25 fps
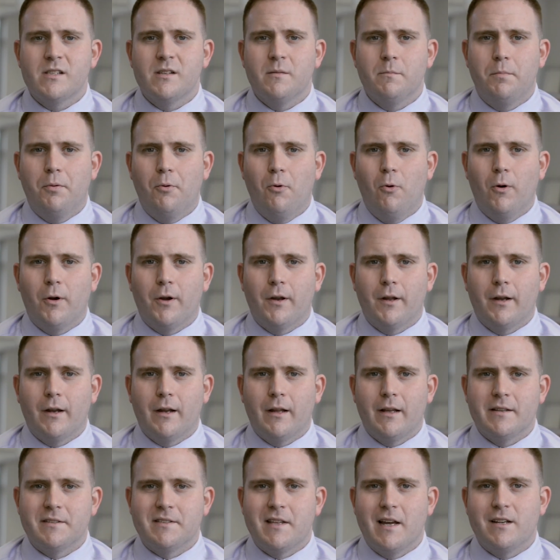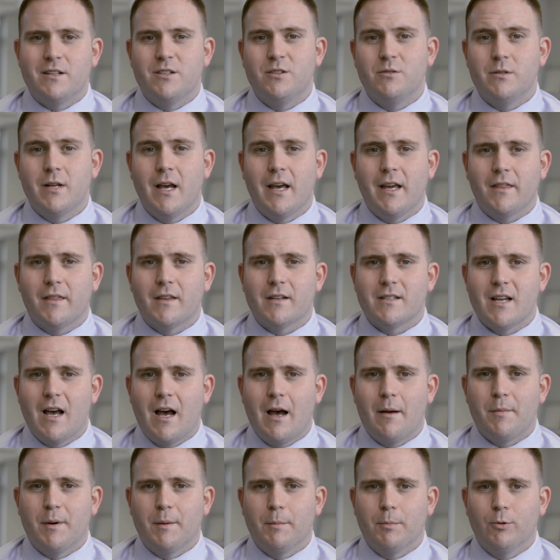important is that you take the
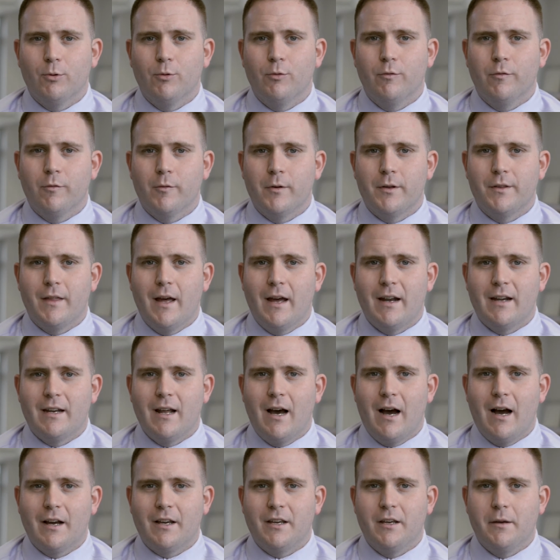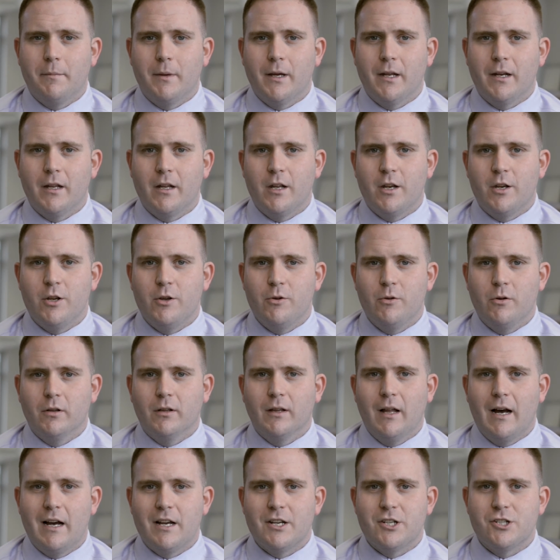time to proofread that document and
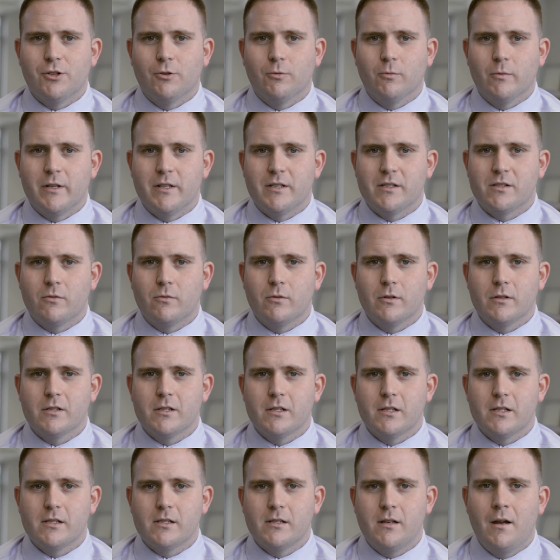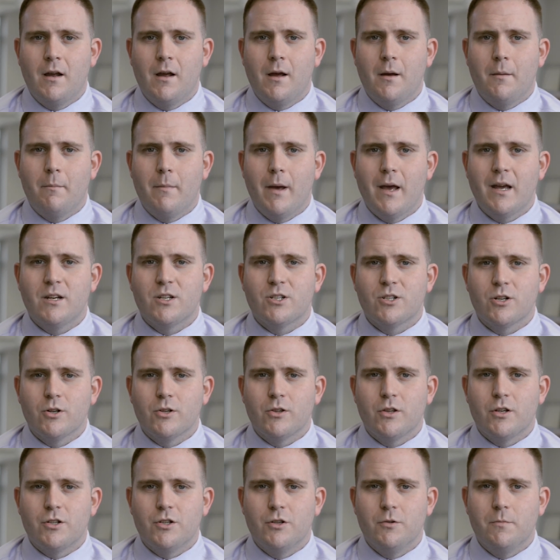utilize your resources. Make sure
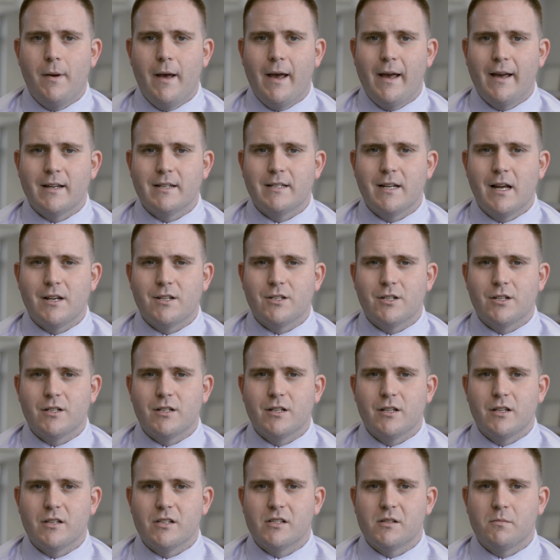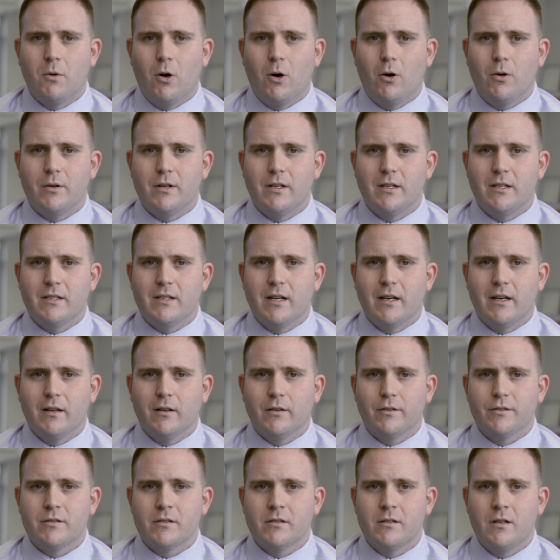that you pay attention to the small
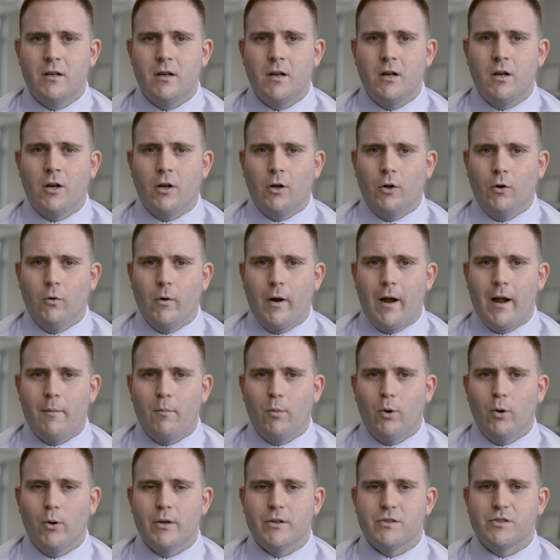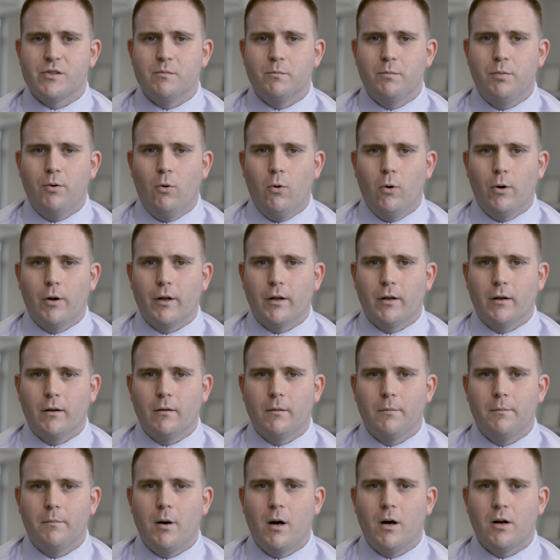details. Grammar is important.
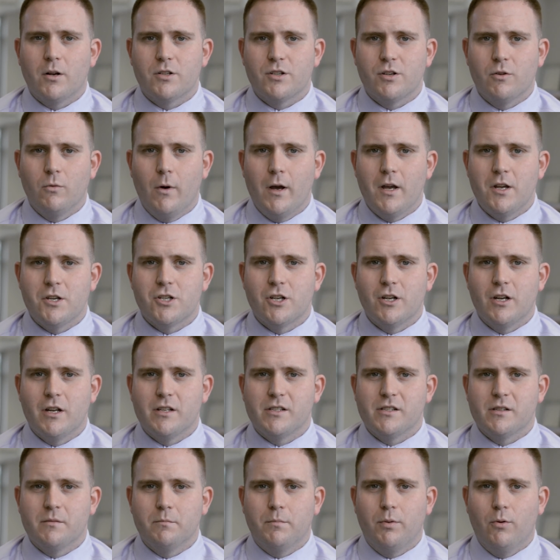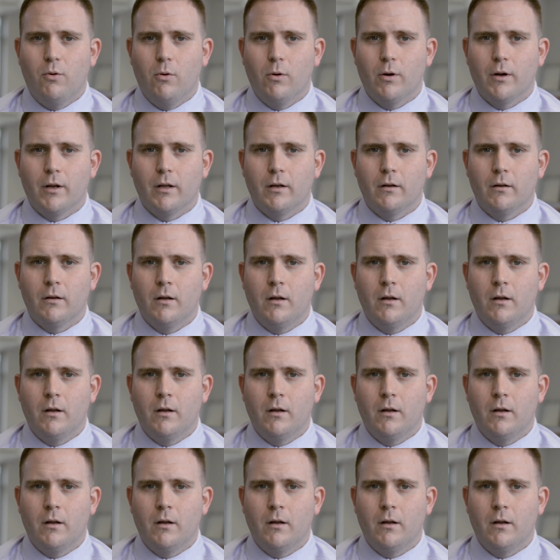Punctuation is important.